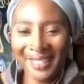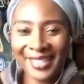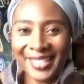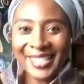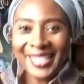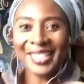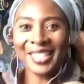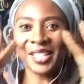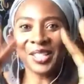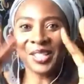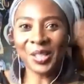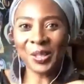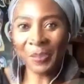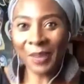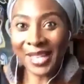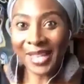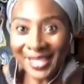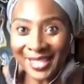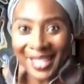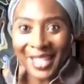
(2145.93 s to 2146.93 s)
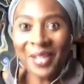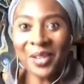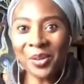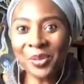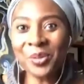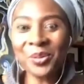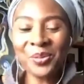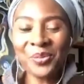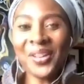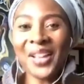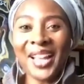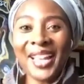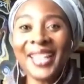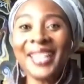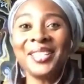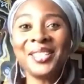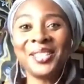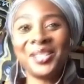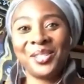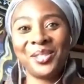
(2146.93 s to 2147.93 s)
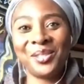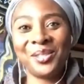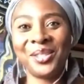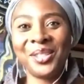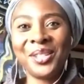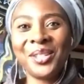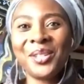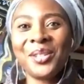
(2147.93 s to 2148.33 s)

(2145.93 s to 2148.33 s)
this is their space they go to find you.